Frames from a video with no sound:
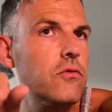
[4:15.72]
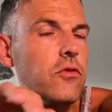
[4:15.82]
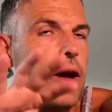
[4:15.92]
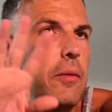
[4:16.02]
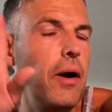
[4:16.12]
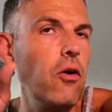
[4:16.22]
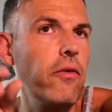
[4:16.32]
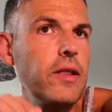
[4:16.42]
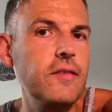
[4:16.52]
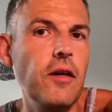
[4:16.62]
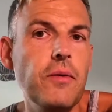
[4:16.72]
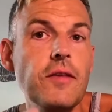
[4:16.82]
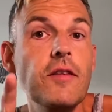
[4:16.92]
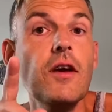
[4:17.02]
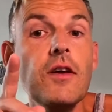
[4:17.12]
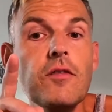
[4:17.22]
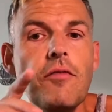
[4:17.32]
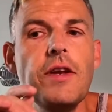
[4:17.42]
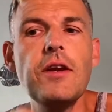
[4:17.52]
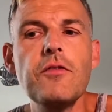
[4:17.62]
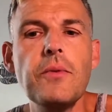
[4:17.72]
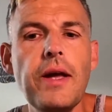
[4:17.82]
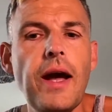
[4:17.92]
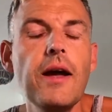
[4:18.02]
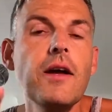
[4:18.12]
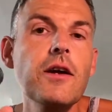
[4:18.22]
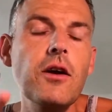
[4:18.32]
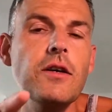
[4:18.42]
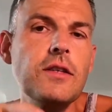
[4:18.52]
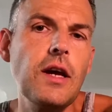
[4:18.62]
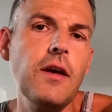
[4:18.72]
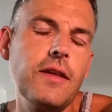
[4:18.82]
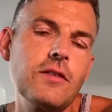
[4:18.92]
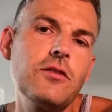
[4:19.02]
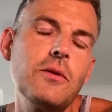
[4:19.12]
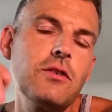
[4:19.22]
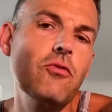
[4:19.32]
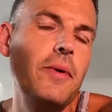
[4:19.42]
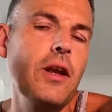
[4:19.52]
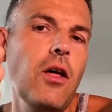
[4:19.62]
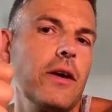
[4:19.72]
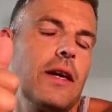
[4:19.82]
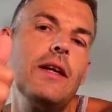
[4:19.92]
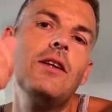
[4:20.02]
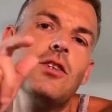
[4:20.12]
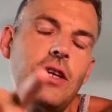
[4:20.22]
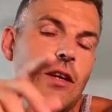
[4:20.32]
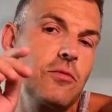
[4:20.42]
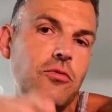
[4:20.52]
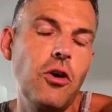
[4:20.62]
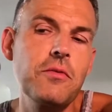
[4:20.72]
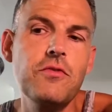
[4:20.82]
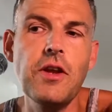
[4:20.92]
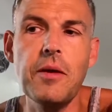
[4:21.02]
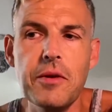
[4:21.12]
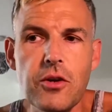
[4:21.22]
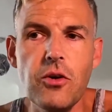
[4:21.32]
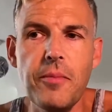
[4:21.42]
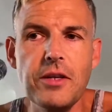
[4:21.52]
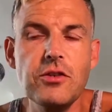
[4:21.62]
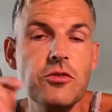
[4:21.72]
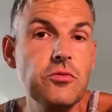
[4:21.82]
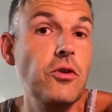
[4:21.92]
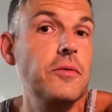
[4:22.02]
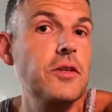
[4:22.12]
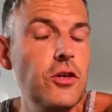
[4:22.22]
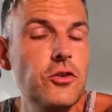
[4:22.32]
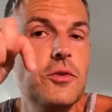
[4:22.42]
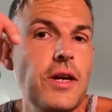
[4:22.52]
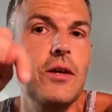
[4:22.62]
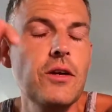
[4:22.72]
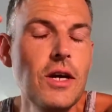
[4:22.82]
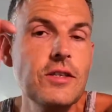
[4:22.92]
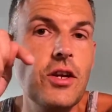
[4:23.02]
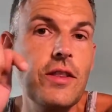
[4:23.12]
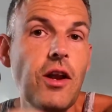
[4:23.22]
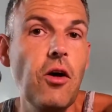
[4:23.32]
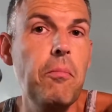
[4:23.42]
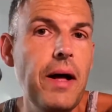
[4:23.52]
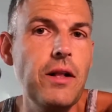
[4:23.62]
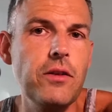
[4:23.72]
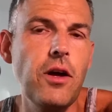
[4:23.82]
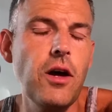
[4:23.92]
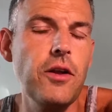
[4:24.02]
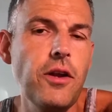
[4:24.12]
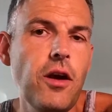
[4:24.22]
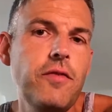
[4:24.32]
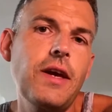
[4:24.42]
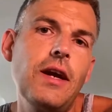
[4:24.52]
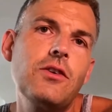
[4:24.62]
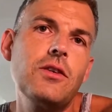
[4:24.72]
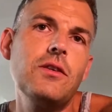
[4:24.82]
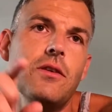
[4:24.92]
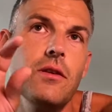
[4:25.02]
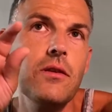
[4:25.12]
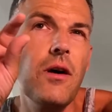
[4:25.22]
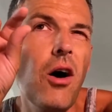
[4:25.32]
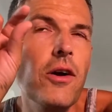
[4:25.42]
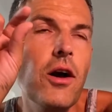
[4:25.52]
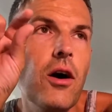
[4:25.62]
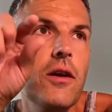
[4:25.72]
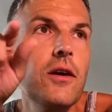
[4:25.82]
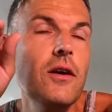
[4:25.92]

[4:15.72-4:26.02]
trek about all around the southwest. So if you need us, we're here, guys. Uh, thanks as always. If you wouldn't mind liking, share, subscribe to this video, it'd be cool. Make sure you subscribe to the YouTube channel, turn the little bell uh, notification icon,